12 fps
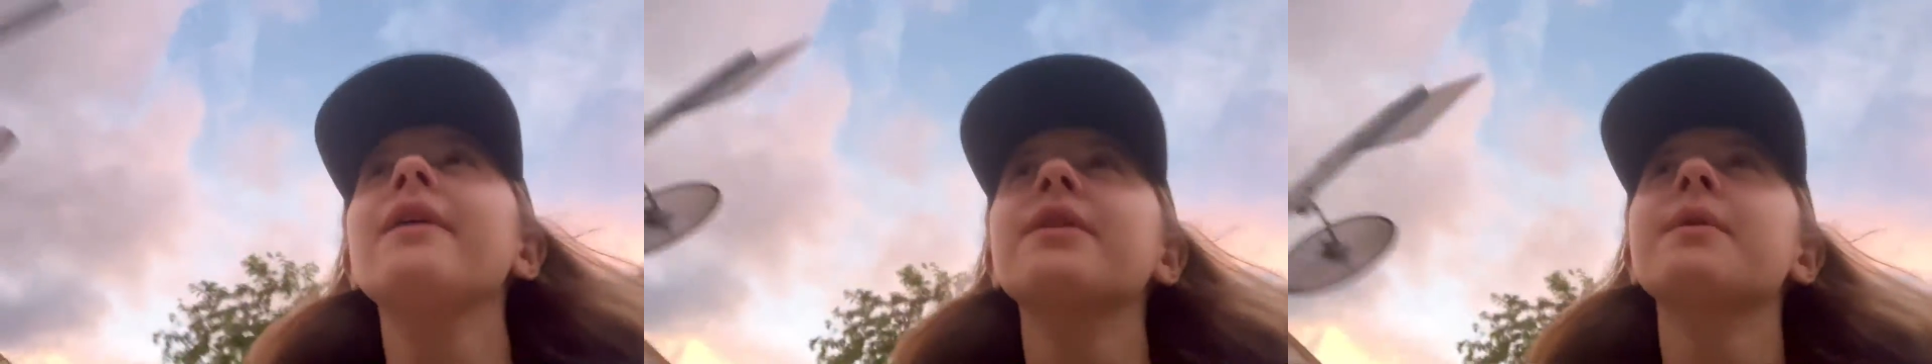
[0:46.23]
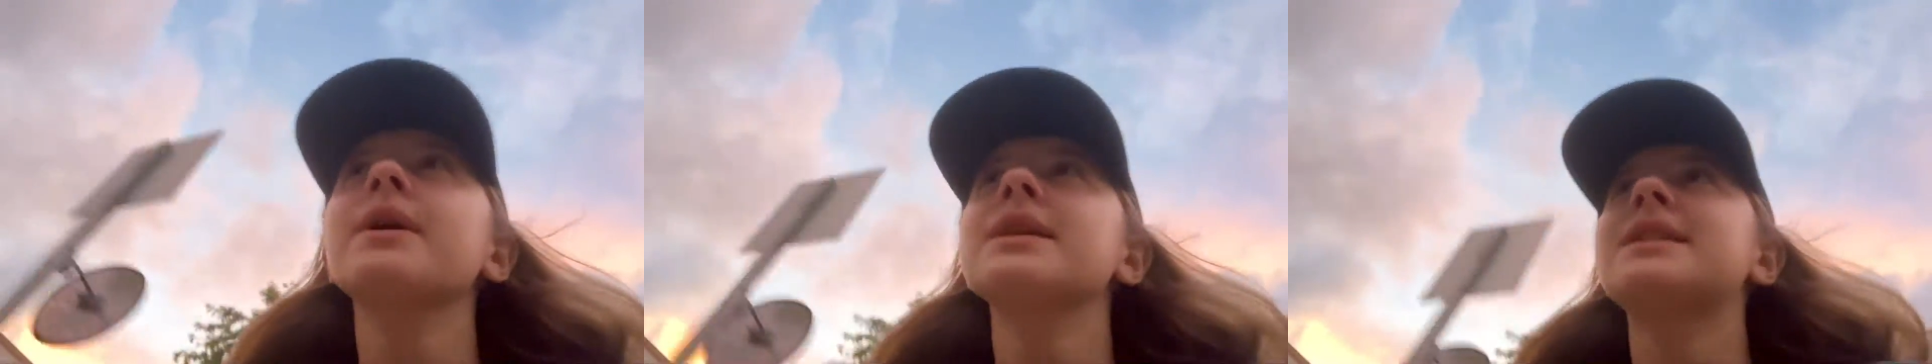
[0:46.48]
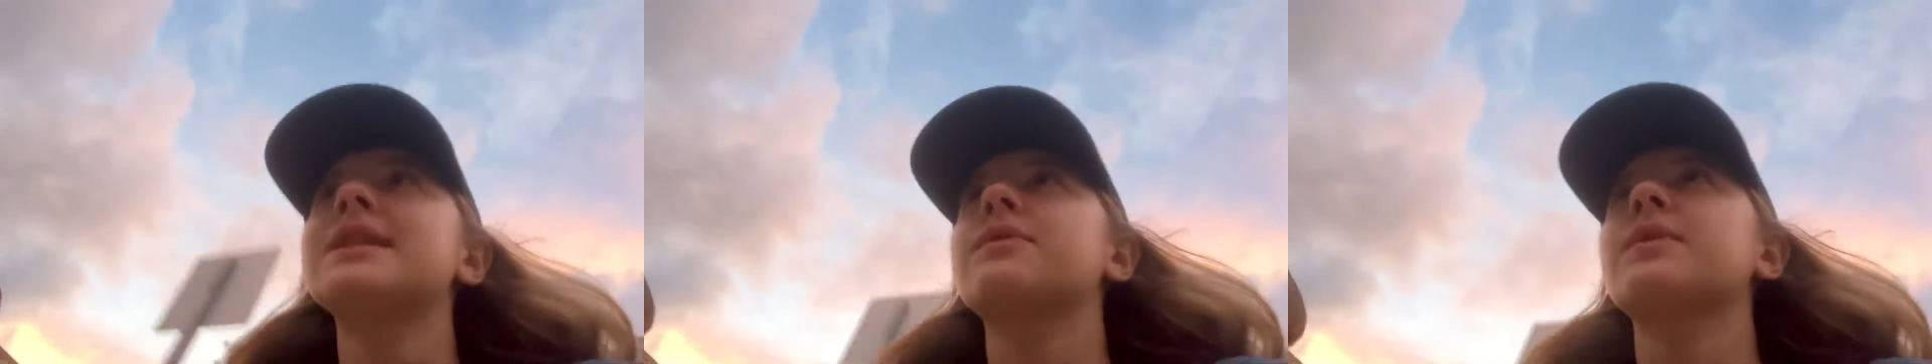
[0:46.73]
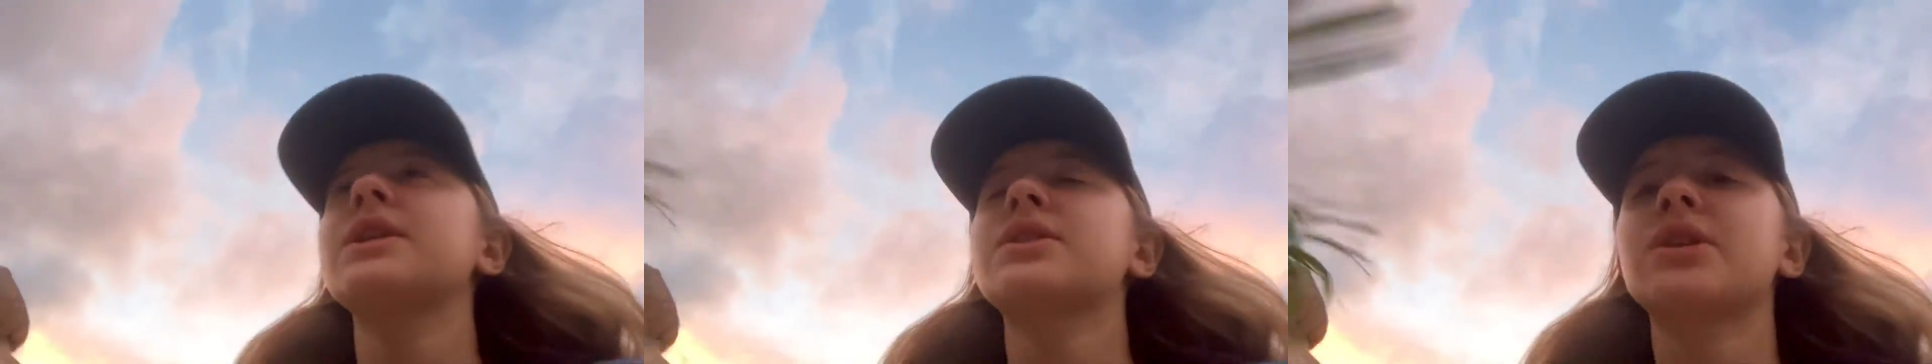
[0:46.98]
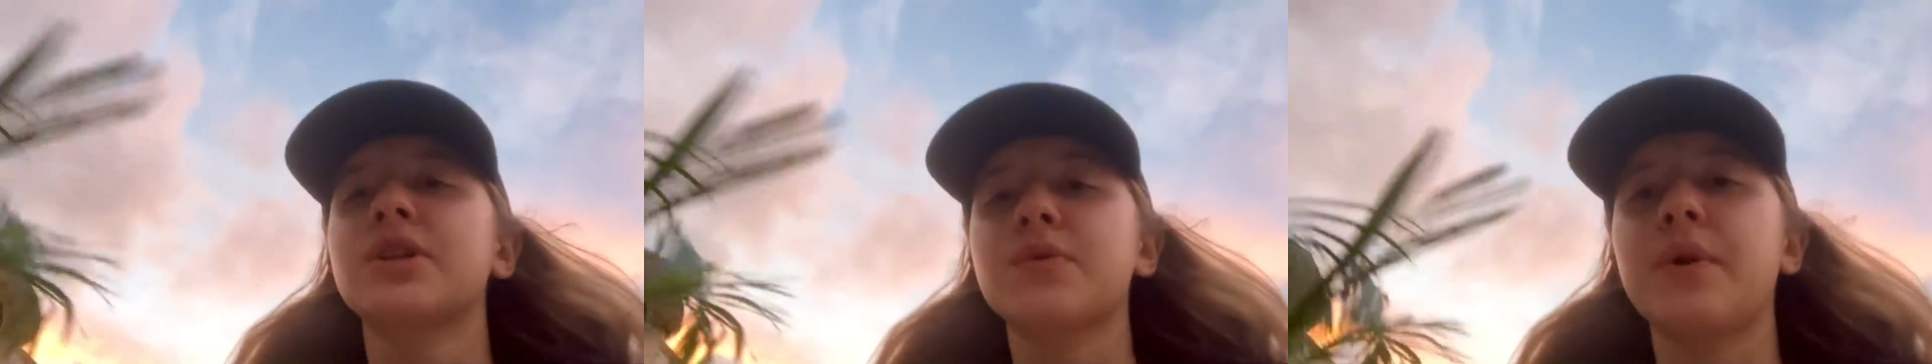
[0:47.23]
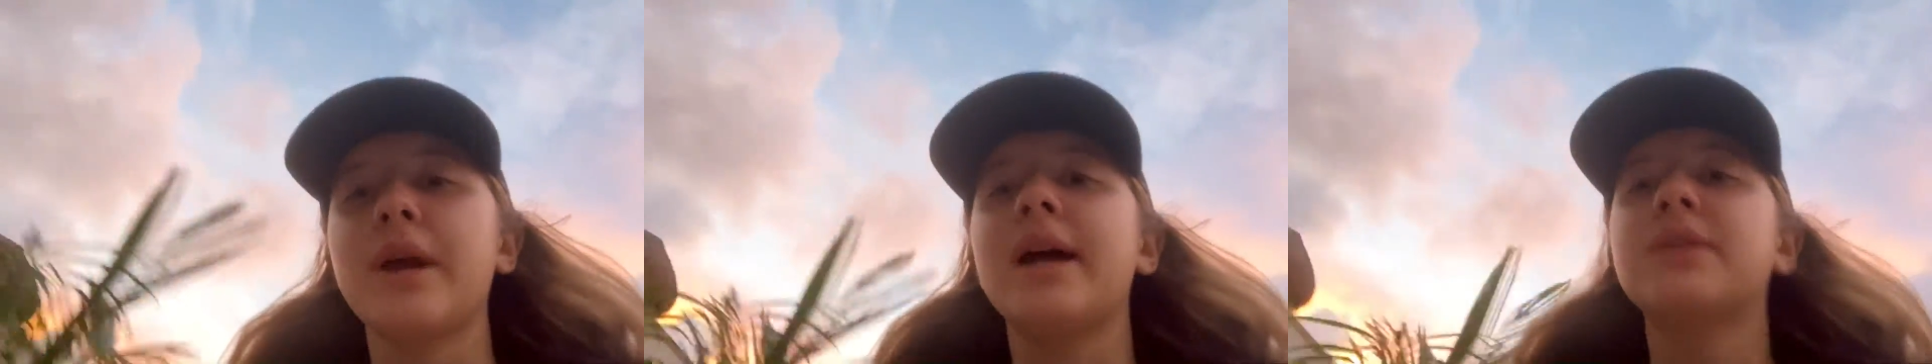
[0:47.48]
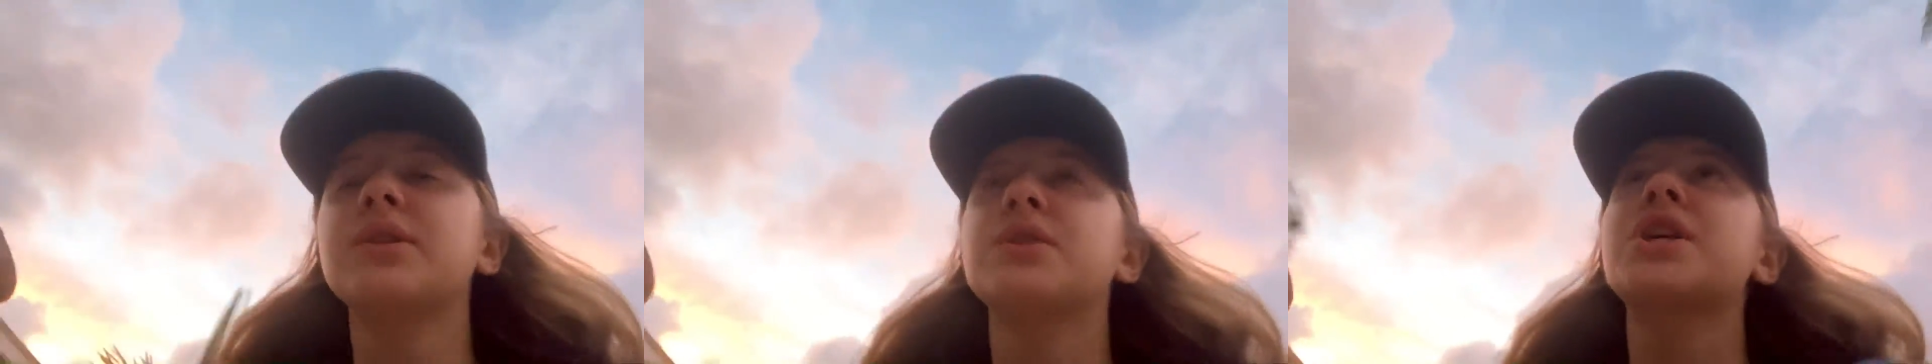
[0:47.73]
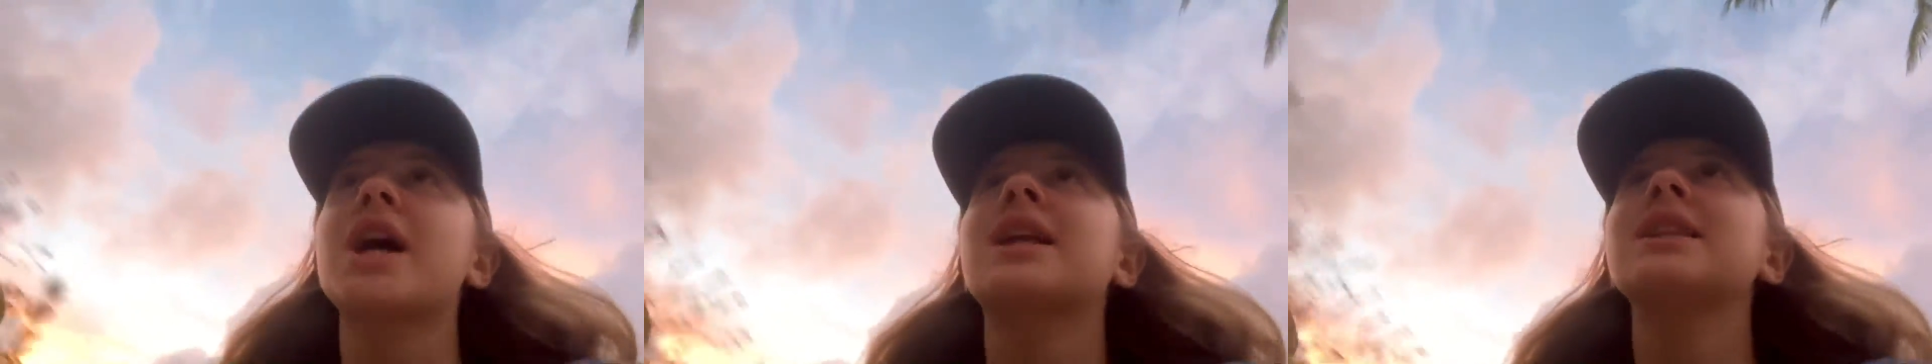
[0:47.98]
there was this research where you had to
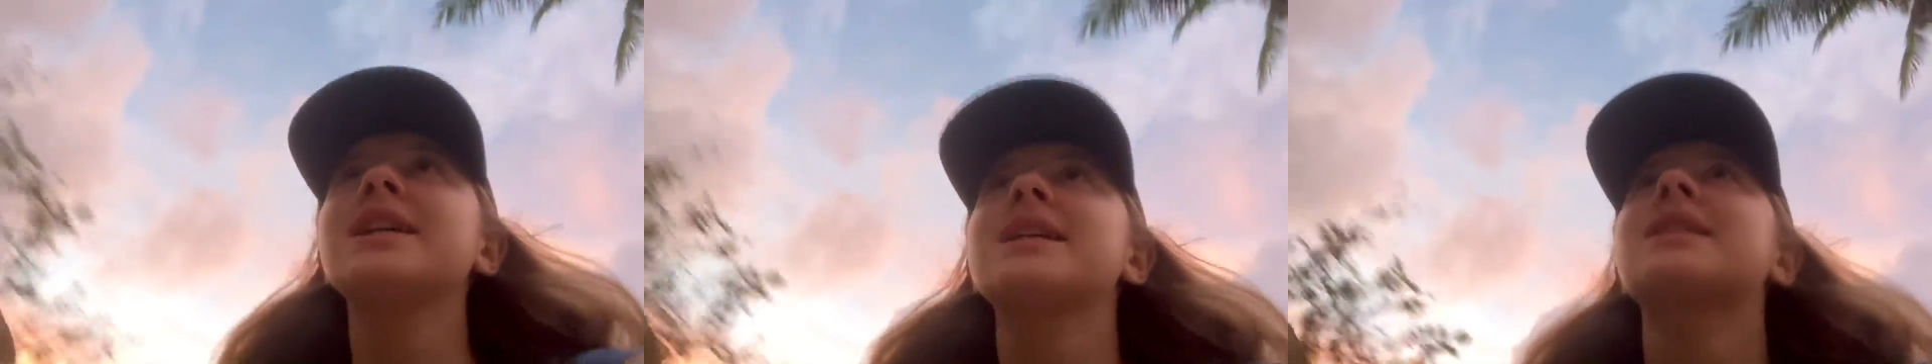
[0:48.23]
checklist